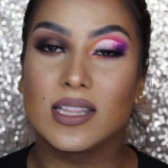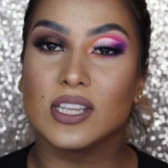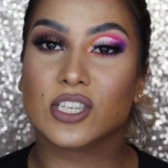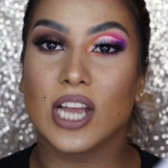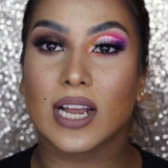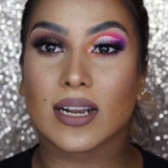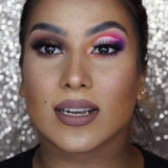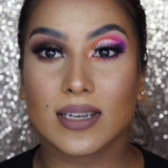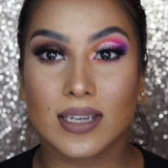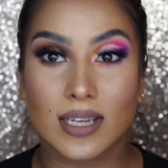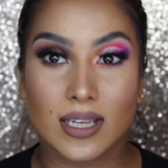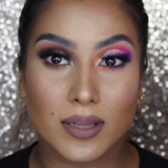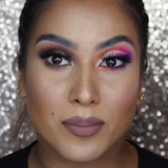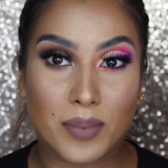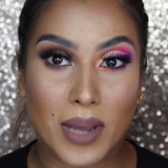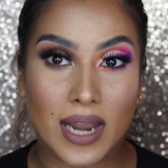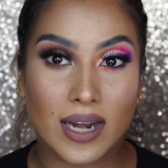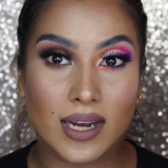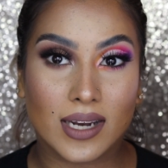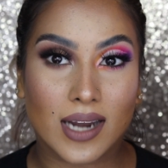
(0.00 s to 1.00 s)
in the Jaclyn Hill
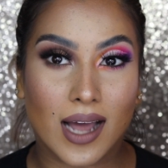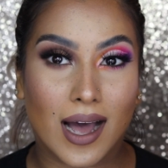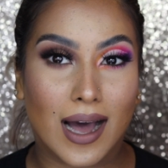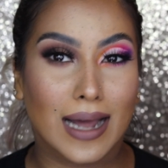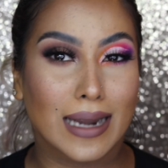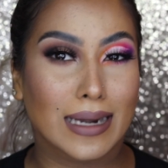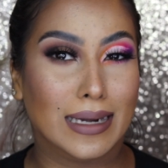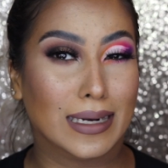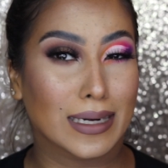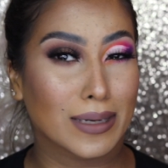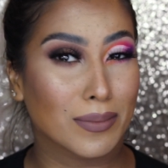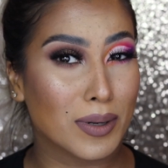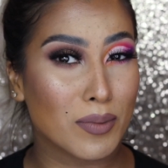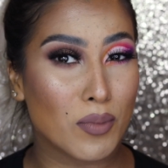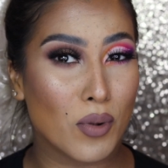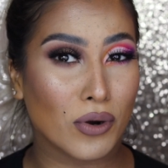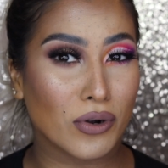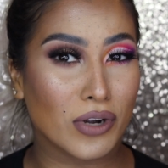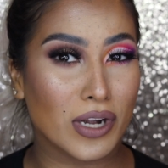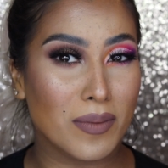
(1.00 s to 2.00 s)
palette are a little bit
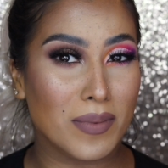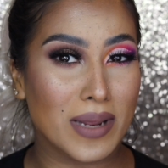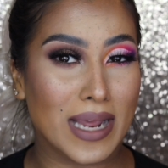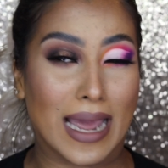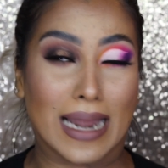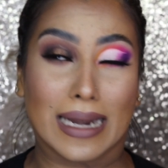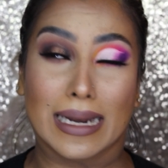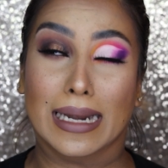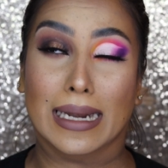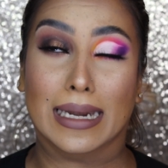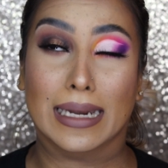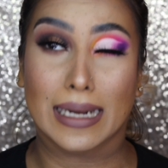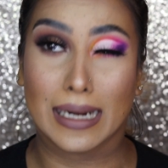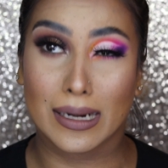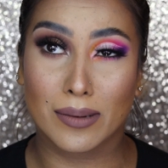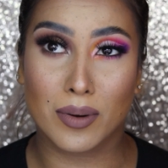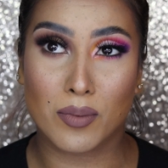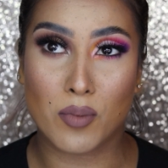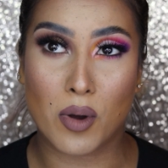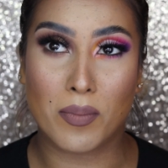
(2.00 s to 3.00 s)
more creamy and a
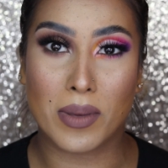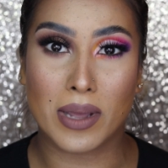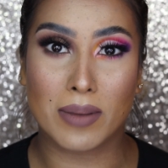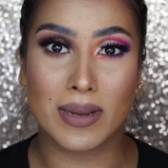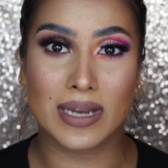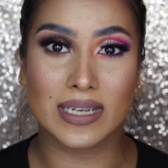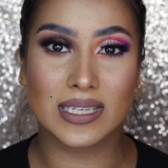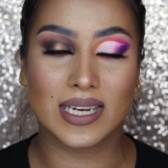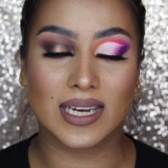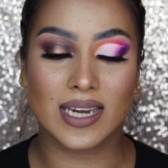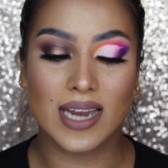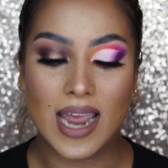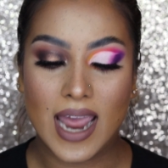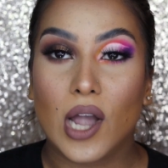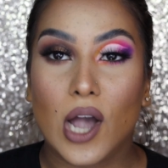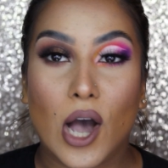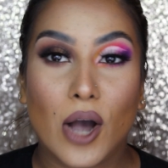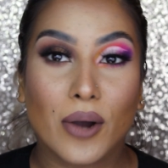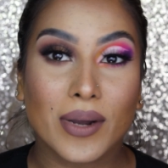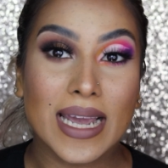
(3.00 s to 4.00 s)
little bit more pigmented.
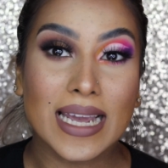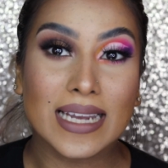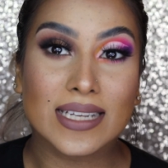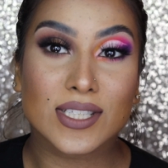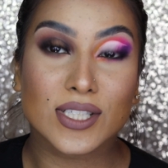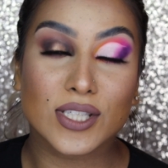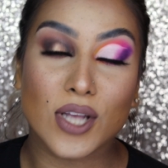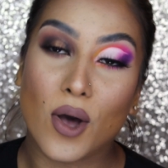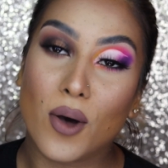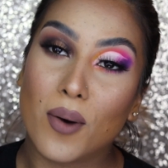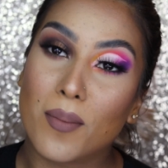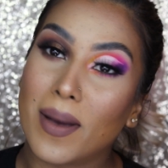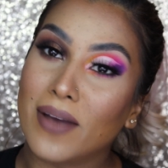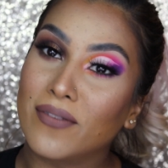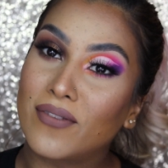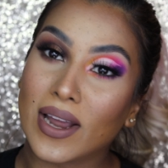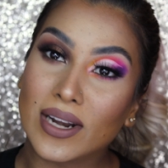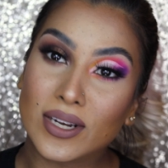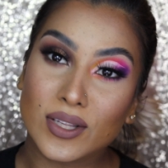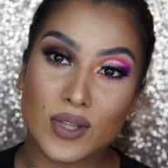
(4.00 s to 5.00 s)
Okay, so my
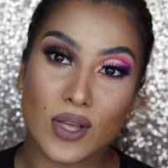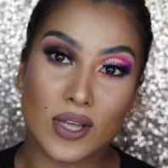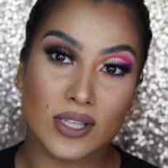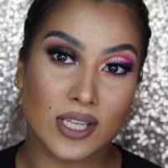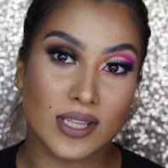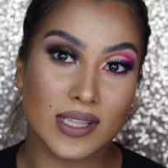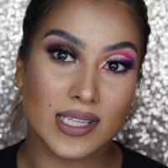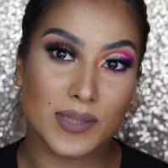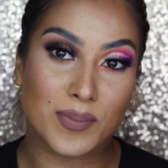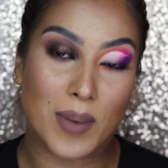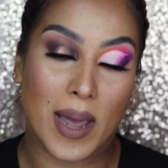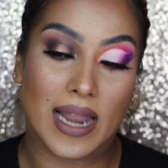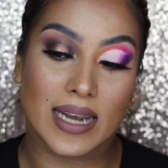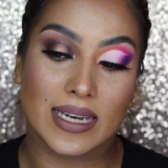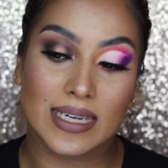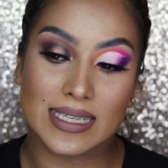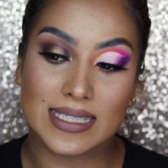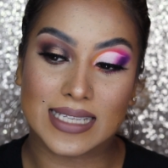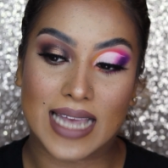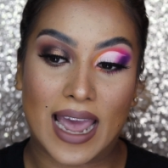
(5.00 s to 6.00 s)
final thoughts on this
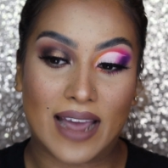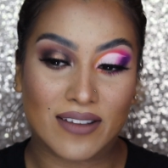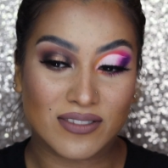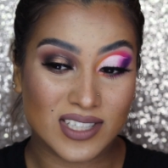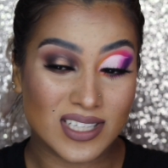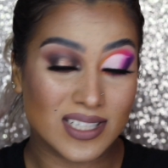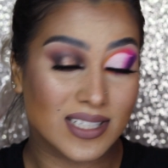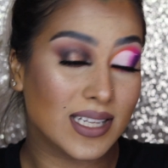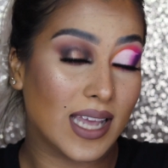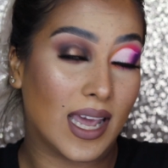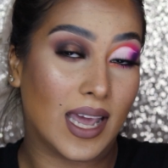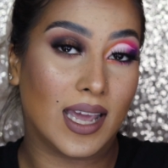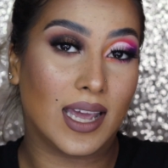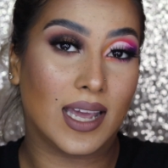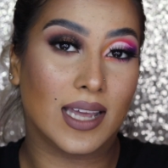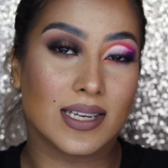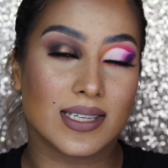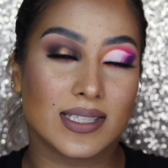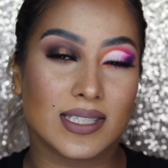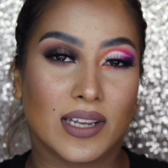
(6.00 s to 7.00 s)
palette is I have to say
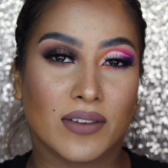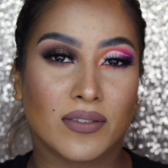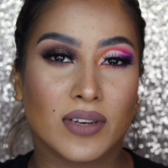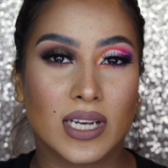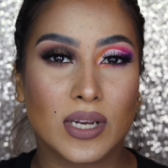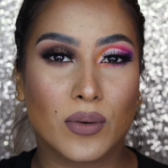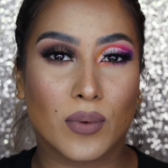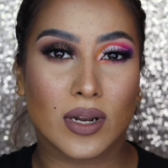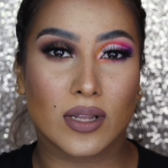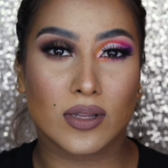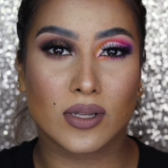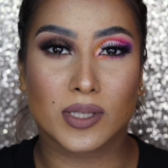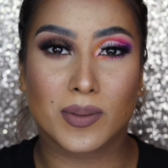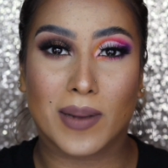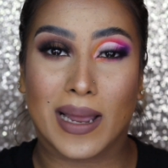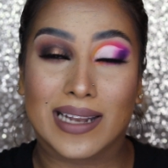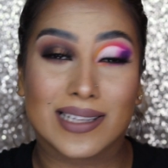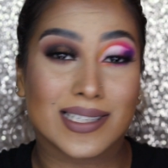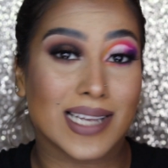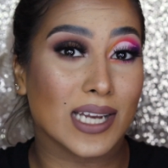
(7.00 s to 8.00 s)
it is definitely one of those
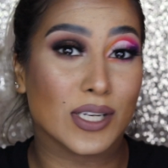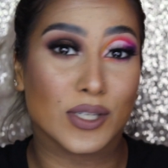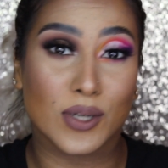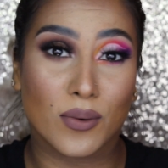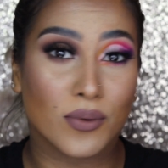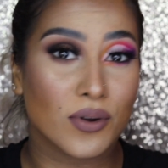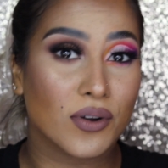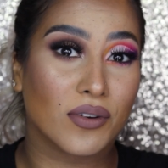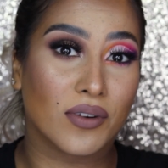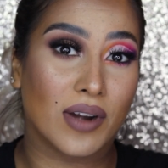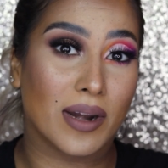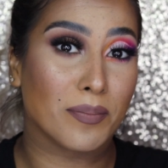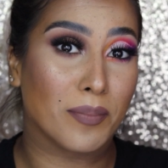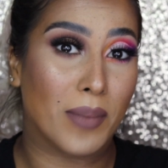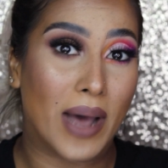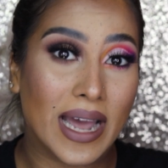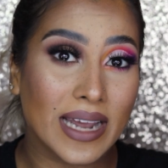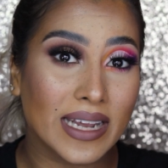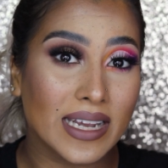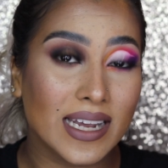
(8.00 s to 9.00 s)
palettes I don't regret
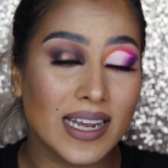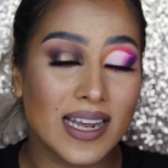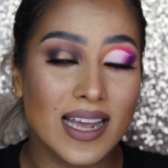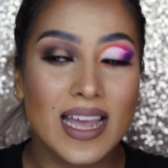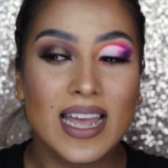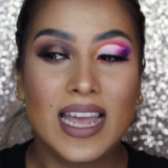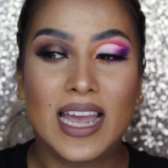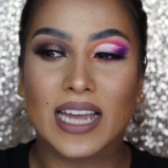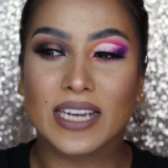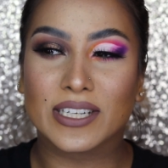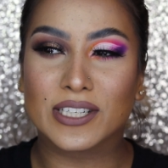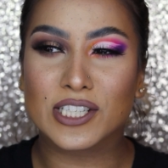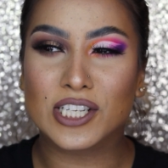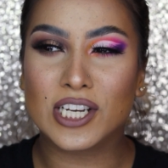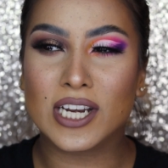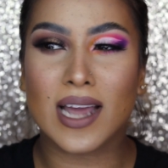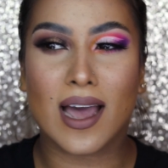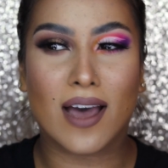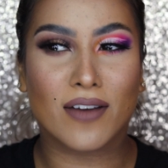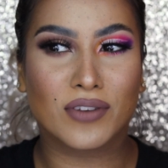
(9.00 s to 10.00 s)
buying.
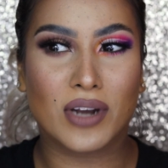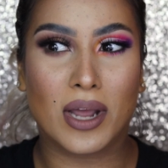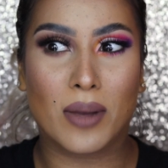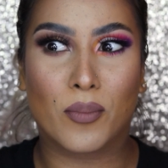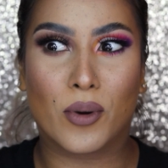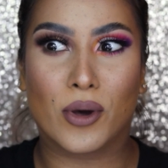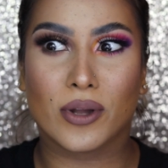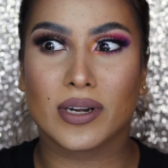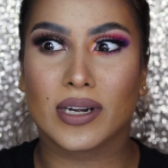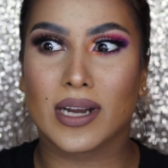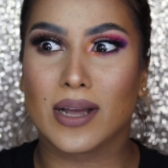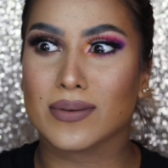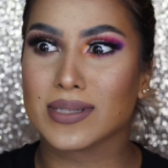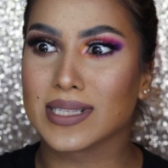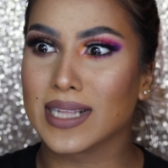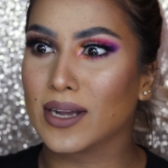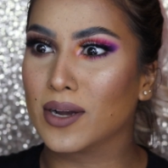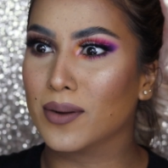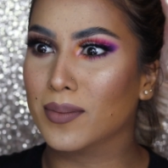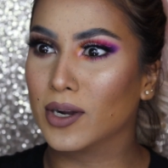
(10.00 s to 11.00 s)
Initially, after I bought it, I
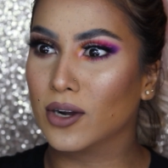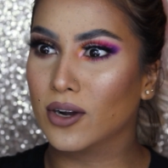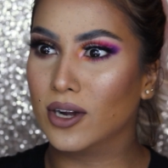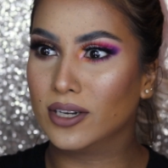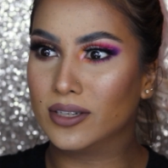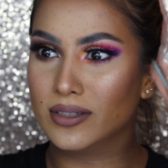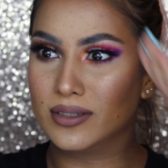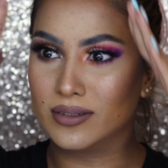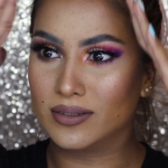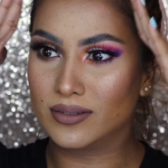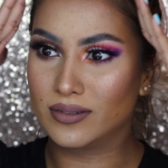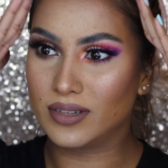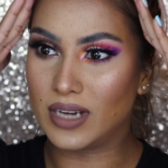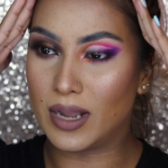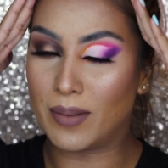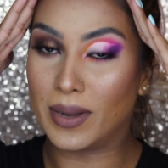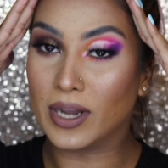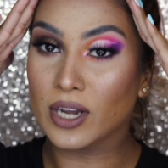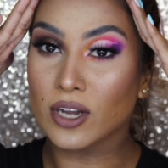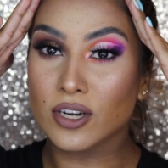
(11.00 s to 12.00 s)
was like, oh my god,
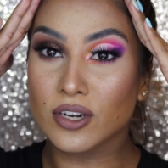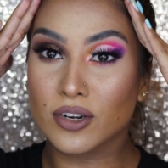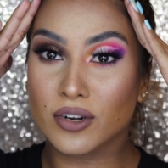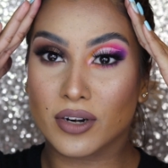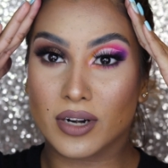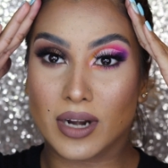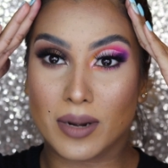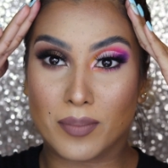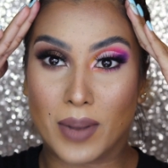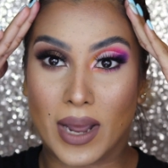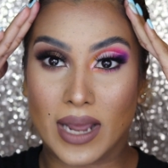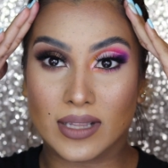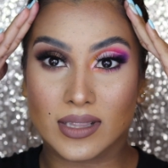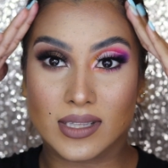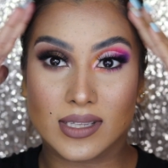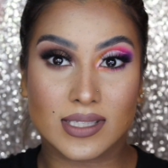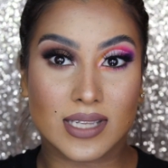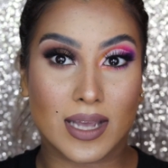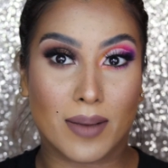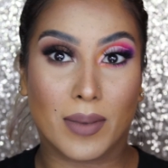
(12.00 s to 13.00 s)
am I going to regret buying
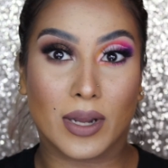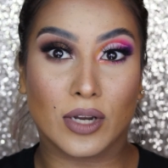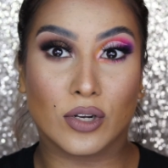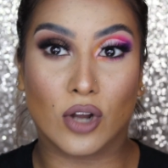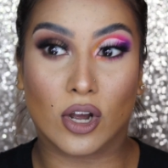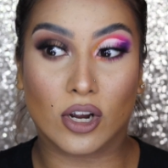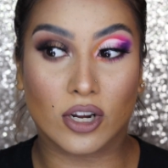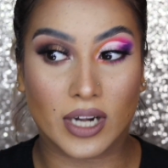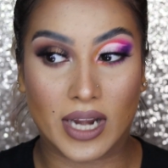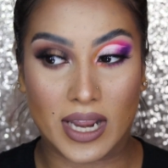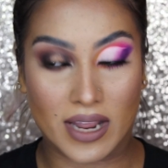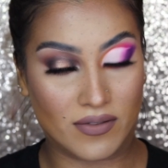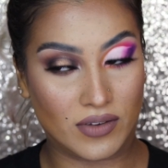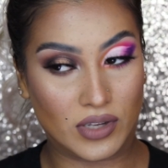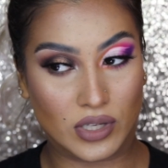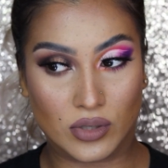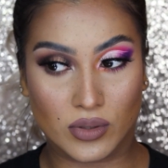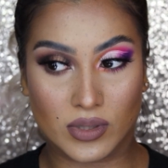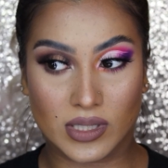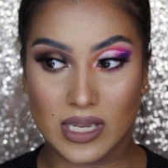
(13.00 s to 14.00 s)
this? Am I not going to ever
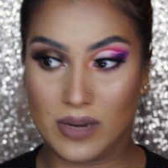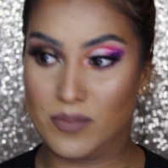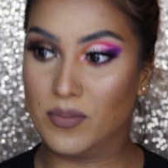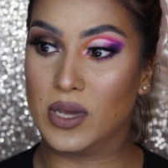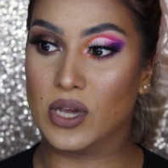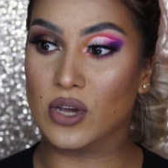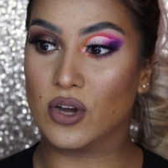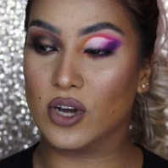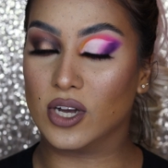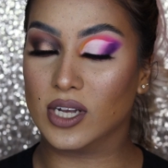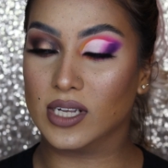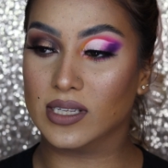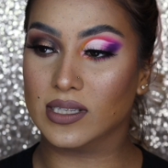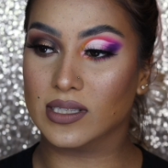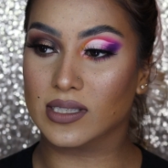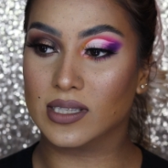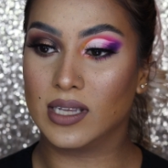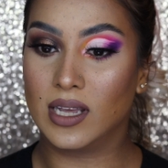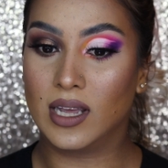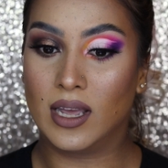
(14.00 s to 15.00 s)
use it
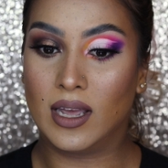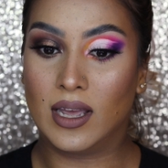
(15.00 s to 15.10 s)
because